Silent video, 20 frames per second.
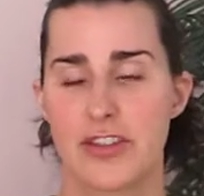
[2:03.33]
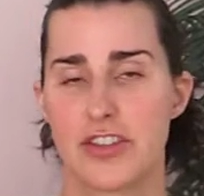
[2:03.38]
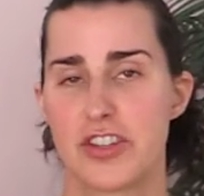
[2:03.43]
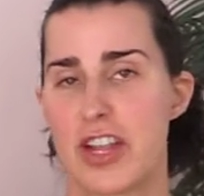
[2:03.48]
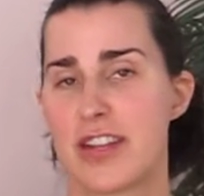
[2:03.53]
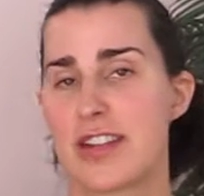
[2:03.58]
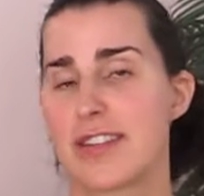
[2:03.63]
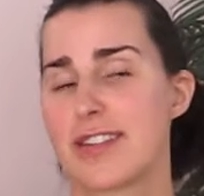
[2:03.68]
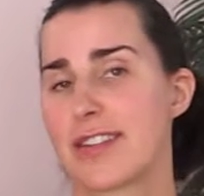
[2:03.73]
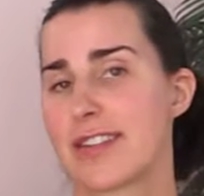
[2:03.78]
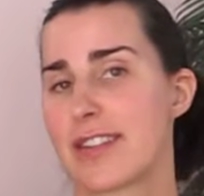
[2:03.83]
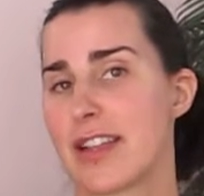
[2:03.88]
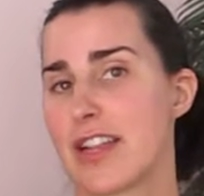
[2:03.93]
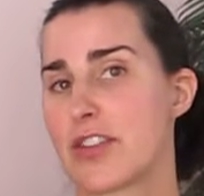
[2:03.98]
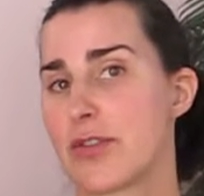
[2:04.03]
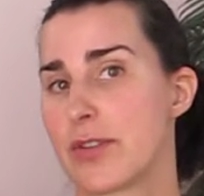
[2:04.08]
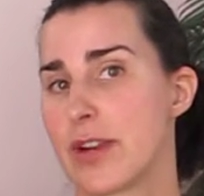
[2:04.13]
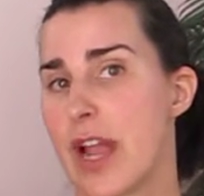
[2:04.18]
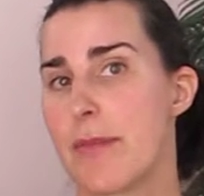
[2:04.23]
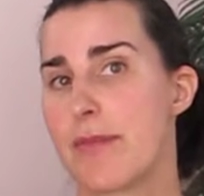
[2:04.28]
Genesis
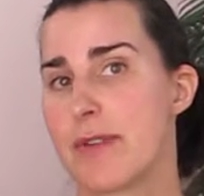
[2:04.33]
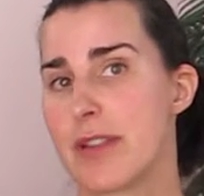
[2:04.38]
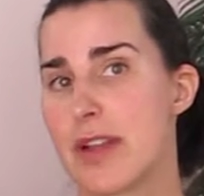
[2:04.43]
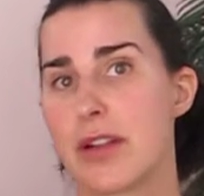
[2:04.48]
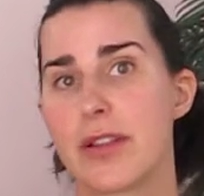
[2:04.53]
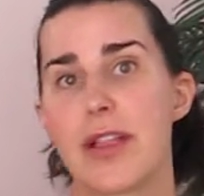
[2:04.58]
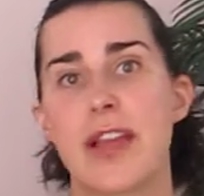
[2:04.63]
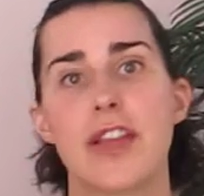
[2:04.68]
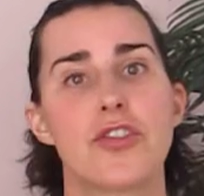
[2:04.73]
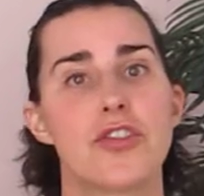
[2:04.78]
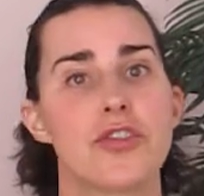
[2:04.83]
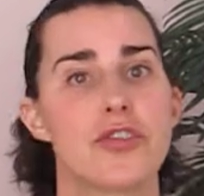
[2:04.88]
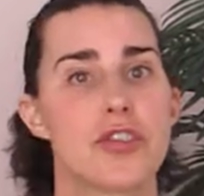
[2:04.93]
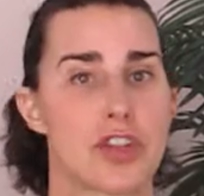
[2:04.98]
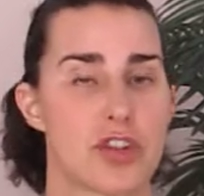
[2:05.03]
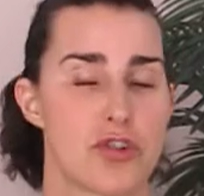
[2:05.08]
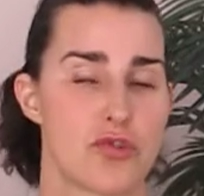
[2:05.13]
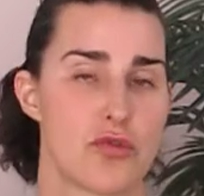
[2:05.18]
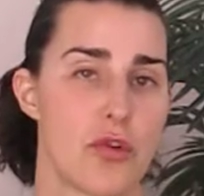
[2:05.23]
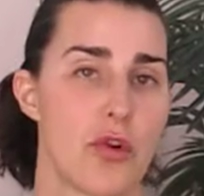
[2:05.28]
laser and IPL lasers to
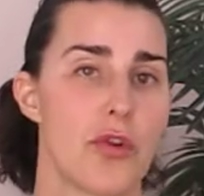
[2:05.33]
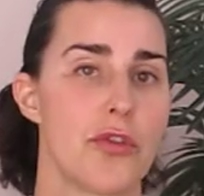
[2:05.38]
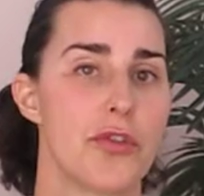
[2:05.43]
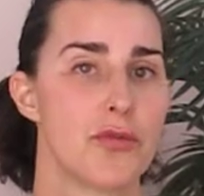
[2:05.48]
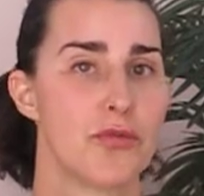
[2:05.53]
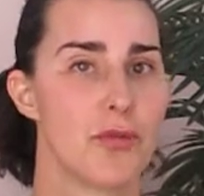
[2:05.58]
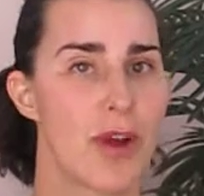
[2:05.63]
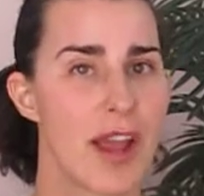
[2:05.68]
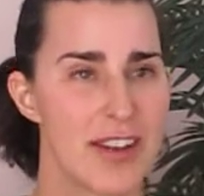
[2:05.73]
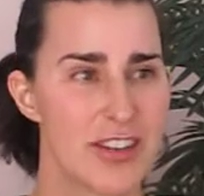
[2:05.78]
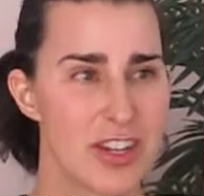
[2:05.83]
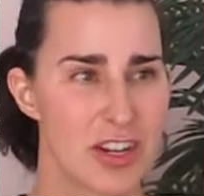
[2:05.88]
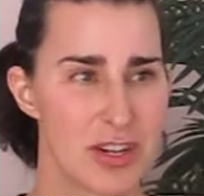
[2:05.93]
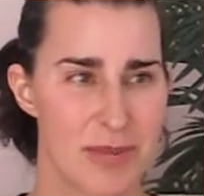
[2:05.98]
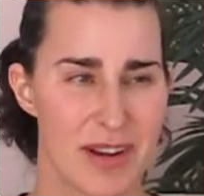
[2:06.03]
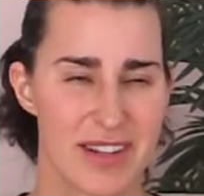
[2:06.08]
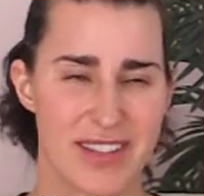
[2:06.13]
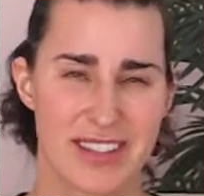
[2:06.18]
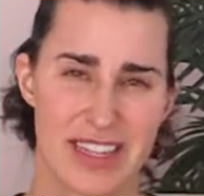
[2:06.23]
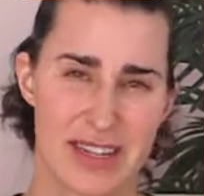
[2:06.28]
control the reds under
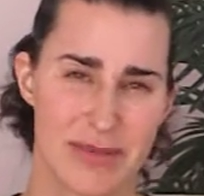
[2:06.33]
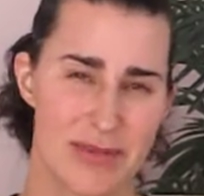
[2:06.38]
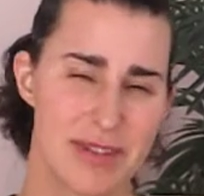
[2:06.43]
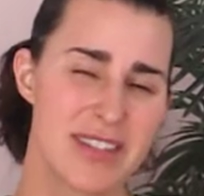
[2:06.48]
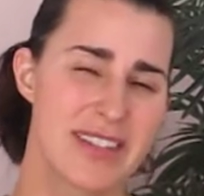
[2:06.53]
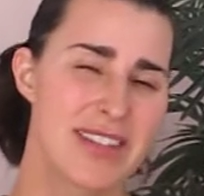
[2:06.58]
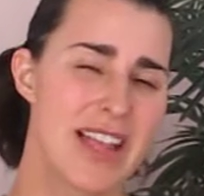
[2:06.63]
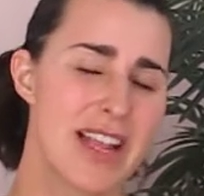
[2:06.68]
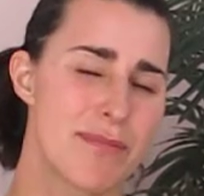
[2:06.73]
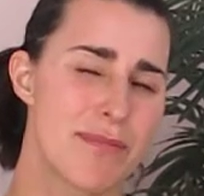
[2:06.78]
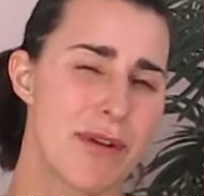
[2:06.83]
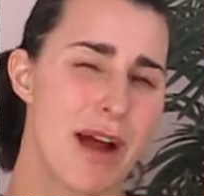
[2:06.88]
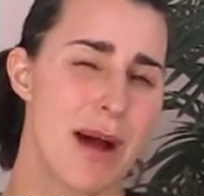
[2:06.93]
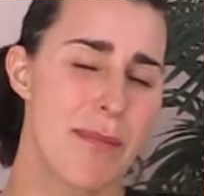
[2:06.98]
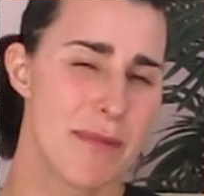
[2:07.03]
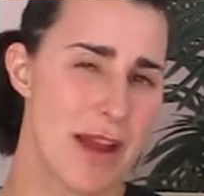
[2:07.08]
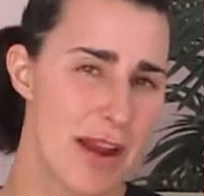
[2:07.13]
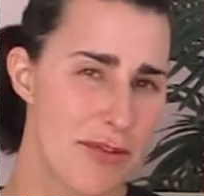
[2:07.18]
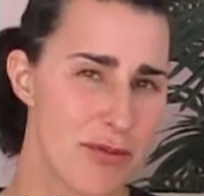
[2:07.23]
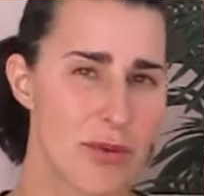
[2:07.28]
my skin, which is not a
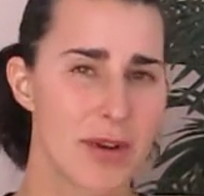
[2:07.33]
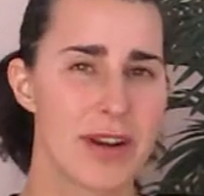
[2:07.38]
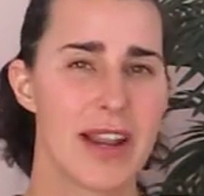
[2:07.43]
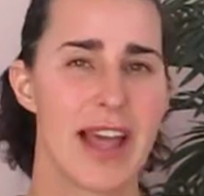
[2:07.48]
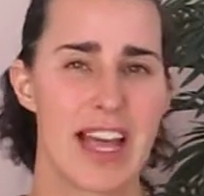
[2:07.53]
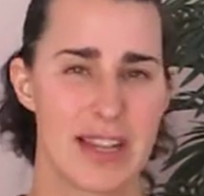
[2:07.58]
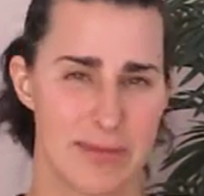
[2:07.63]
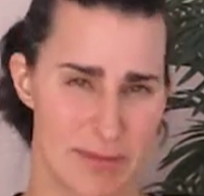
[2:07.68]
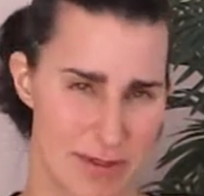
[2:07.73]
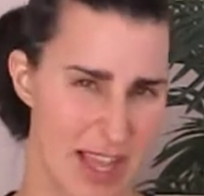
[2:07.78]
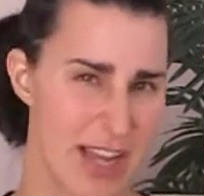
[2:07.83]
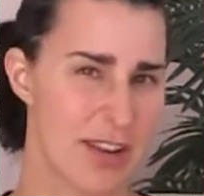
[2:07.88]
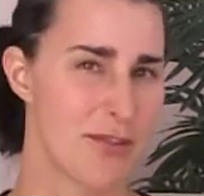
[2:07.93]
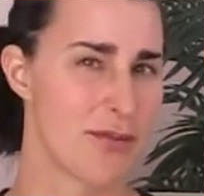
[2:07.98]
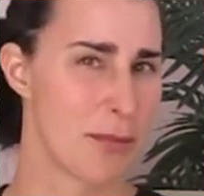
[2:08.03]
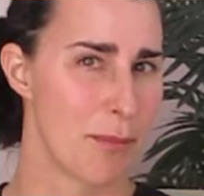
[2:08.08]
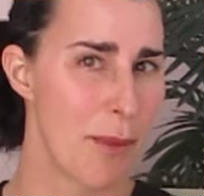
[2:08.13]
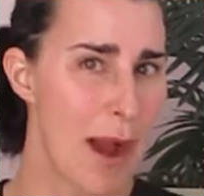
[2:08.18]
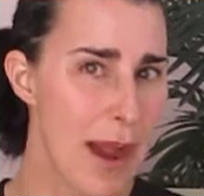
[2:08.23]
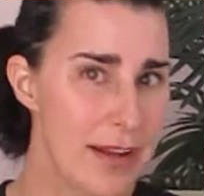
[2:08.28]
problem everyone has, but that's
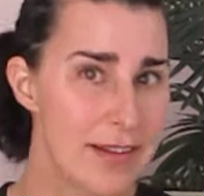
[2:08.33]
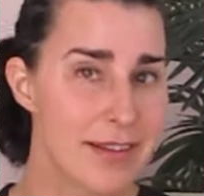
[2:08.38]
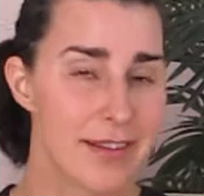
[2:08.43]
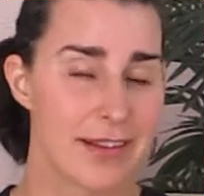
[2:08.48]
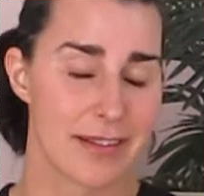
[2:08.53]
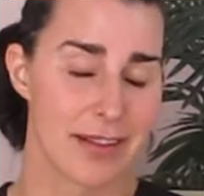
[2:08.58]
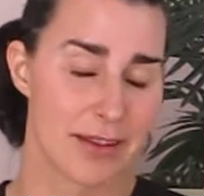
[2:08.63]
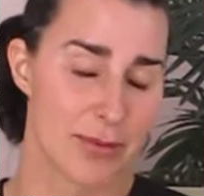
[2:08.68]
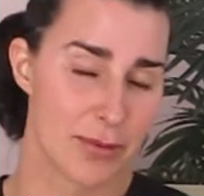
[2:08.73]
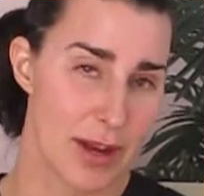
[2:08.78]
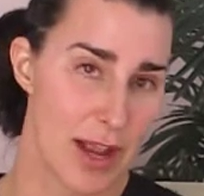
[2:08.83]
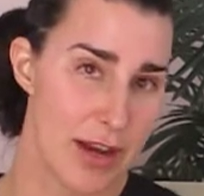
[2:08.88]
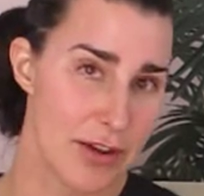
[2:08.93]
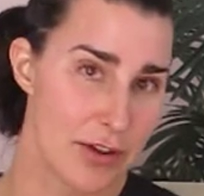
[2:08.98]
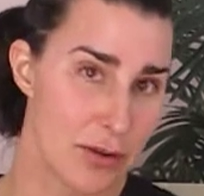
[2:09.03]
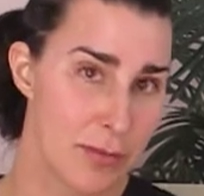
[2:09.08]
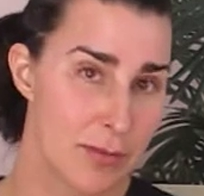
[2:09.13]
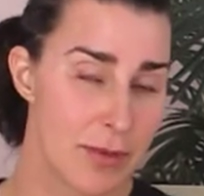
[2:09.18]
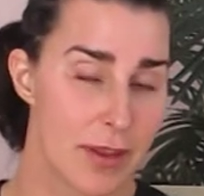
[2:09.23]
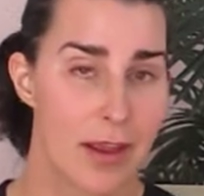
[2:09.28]
for my skin, that's what I do.